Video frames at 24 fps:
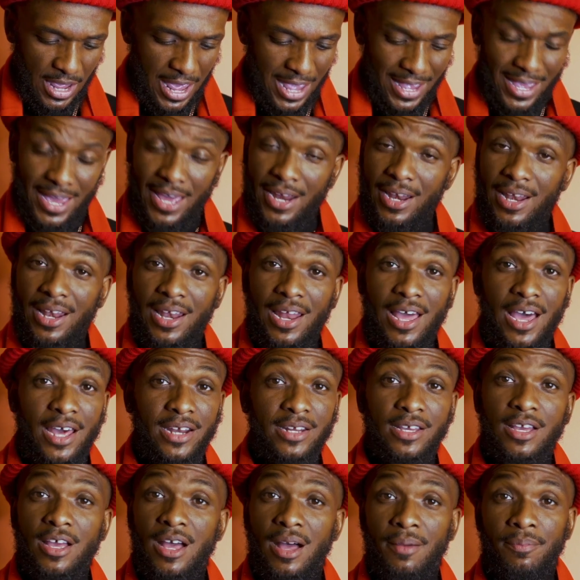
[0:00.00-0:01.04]
I got a
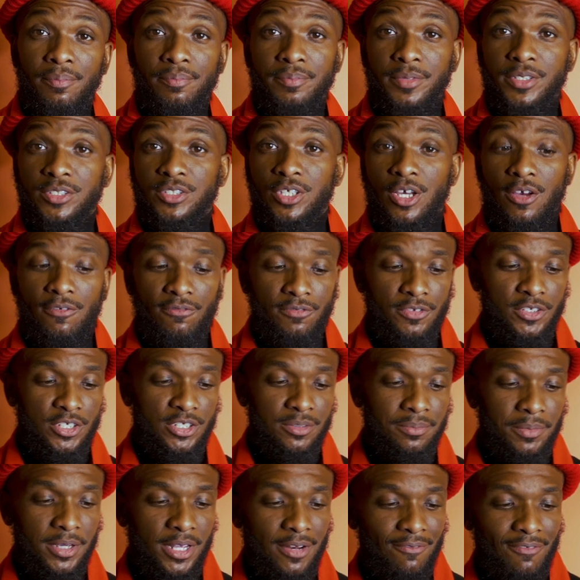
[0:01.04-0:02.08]
lot of compliments off of
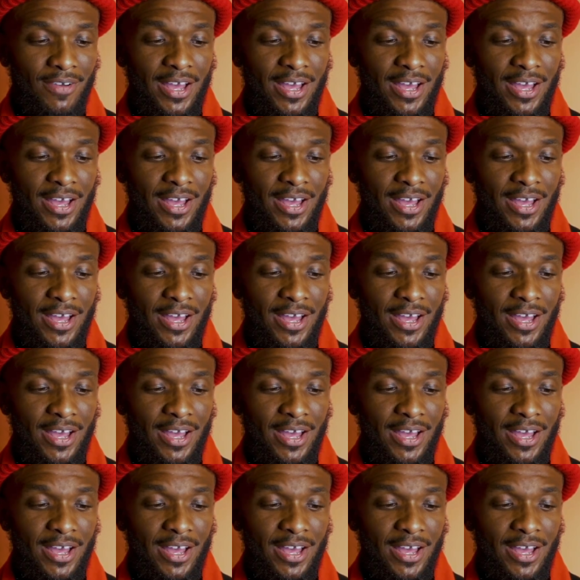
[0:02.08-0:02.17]
this man.